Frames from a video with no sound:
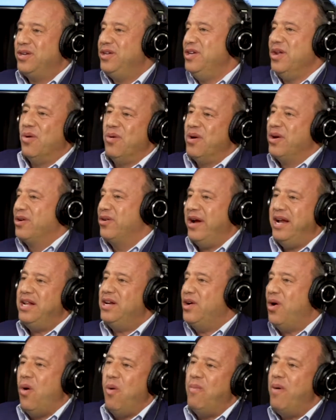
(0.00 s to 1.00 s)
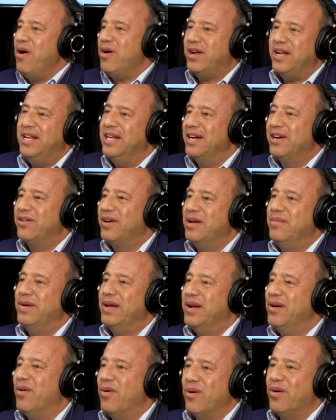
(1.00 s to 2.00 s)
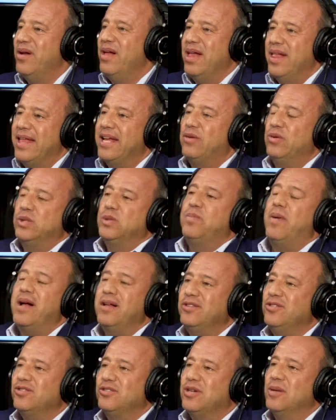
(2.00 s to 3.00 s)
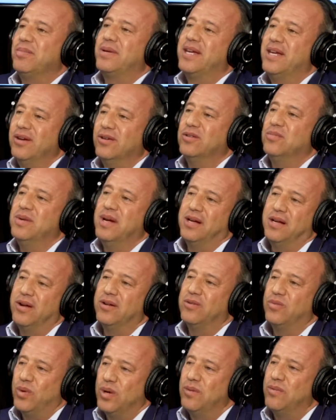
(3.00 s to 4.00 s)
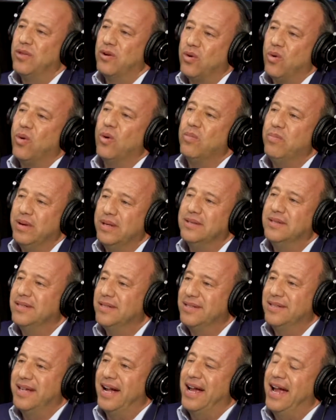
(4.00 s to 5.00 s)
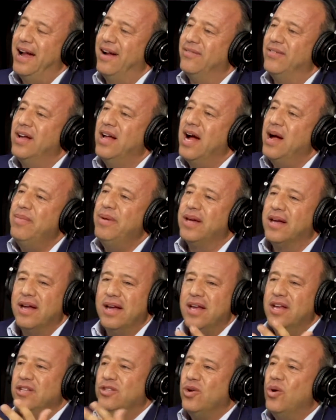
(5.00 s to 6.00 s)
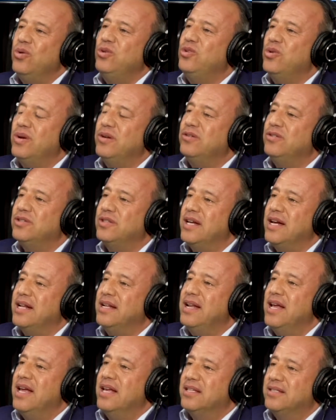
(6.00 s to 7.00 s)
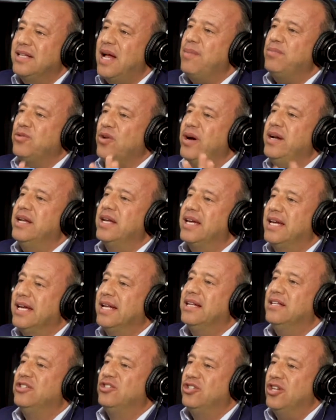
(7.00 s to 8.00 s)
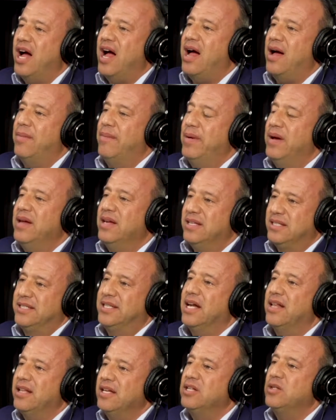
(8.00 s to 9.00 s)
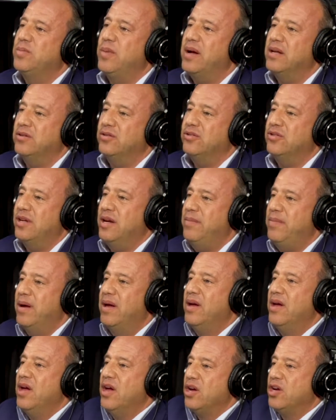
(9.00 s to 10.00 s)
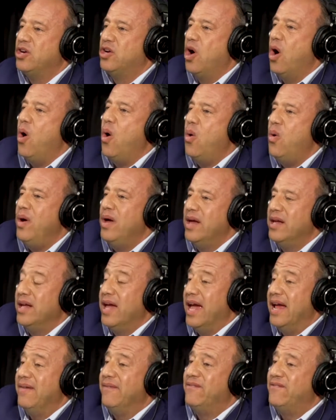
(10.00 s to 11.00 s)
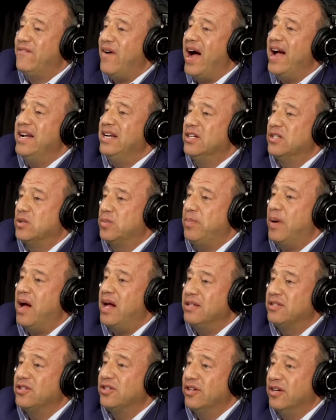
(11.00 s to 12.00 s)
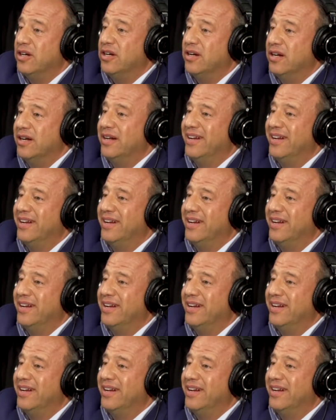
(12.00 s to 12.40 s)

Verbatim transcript: you know, create a co-marketing agreement or like with sponsorship kills me. That's one of the core businesses I have. I'm like, don't you understand? Stop trying to get a job selling sponsorship. Go and find a sponsor